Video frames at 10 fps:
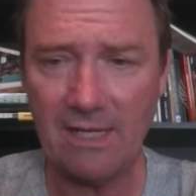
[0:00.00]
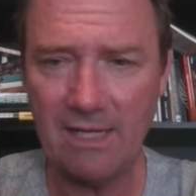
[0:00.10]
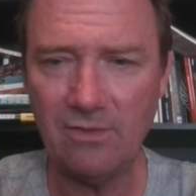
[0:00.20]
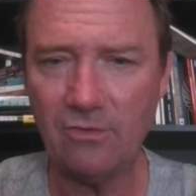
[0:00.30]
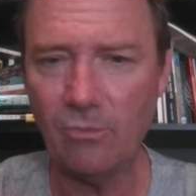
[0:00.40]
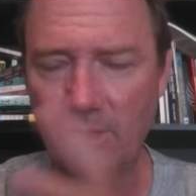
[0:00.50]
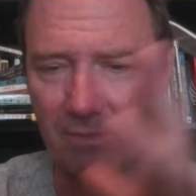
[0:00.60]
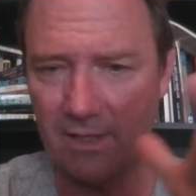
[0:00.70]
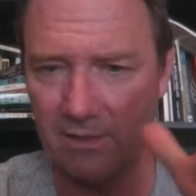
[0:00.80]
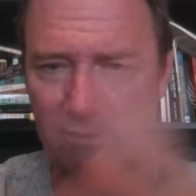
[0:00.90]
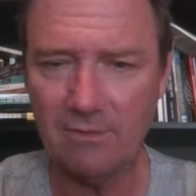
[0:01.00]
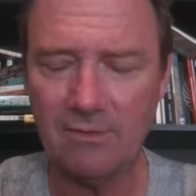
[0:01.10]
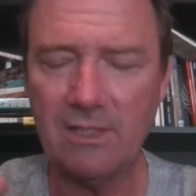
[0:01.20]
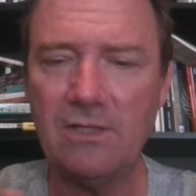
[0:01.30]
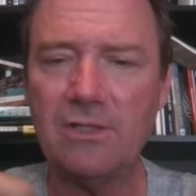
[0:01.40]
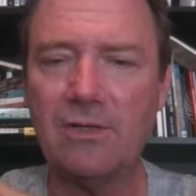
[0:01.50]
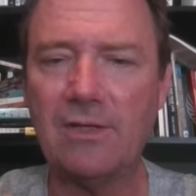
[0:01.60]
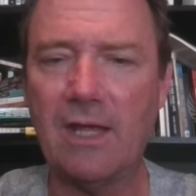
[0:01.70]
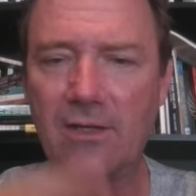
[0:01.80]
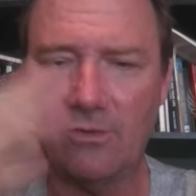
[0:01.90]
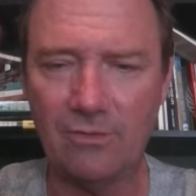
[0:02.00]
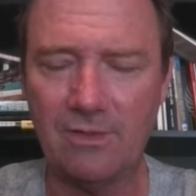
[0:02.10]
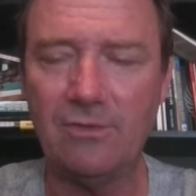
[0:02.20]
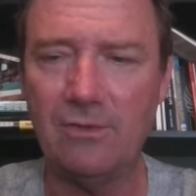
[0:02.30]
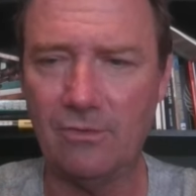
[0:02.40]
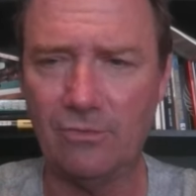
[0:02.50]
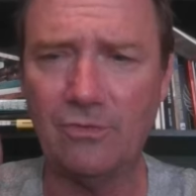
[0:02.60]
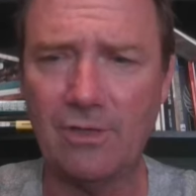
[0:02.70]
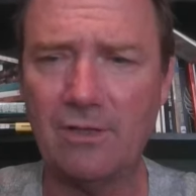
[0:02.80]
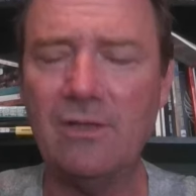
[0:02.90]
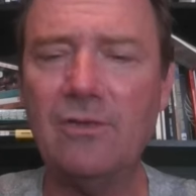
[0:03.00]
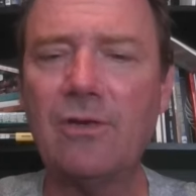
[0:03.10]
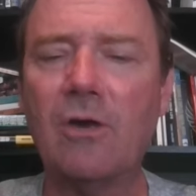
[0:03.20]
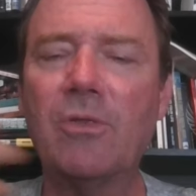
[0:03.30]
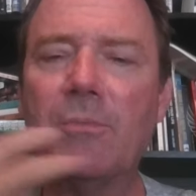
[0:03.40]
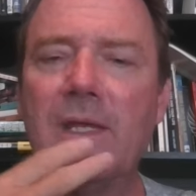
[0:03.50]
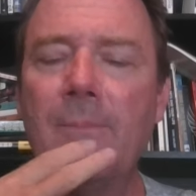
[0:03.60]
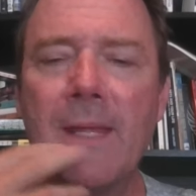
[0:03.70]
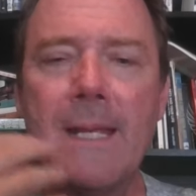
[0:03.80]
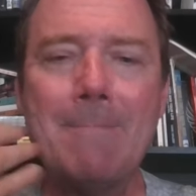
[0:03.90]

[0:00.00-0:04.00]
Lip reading: "Hey, this is what my teacher said. This didn't start with me."